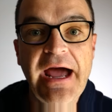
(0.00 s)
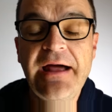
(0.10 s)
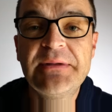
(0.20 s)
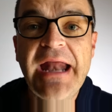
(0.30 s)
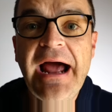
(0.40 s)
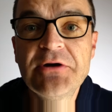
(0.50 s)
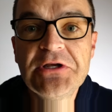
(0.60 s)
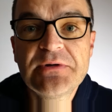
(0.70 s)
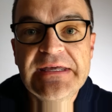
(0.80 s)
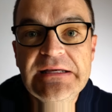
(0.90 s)
I mean, how do
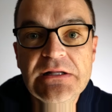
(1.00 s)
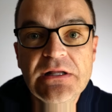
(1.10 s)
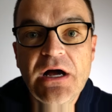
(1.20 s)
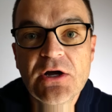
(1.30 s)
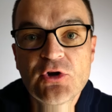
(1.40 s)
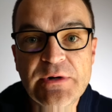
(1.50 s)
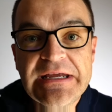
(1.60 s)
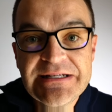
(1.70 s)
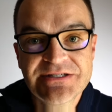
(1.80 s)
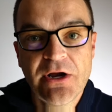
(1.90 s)
you kill
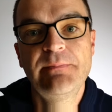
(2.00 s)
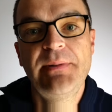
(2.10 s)
green star